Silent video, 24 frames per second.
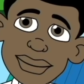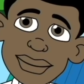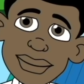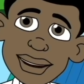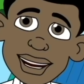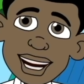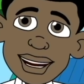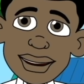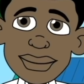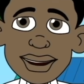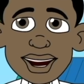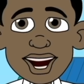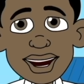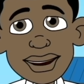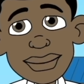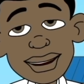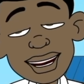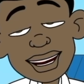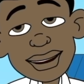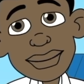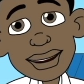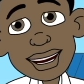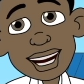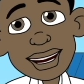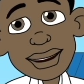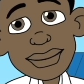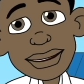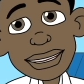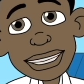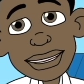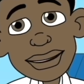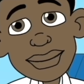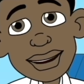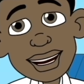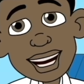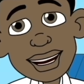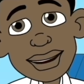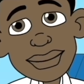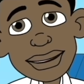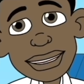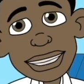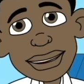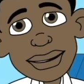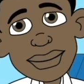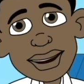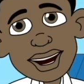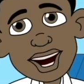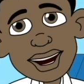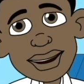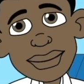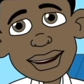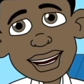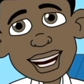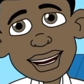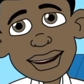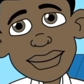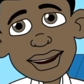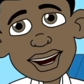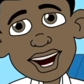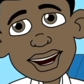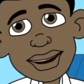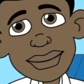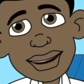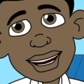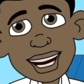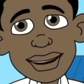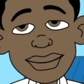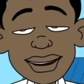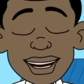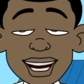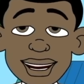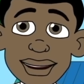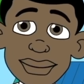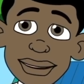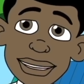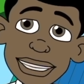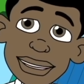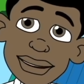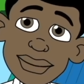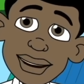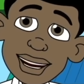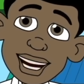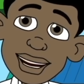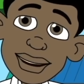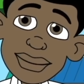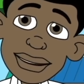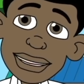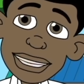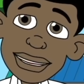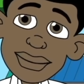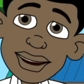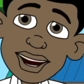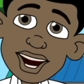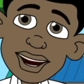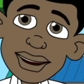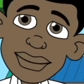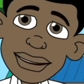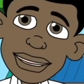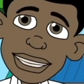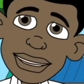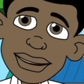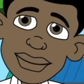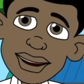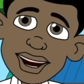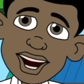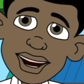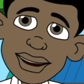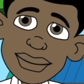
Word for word: So now that you understand, Tell me, do I have tetraplegia or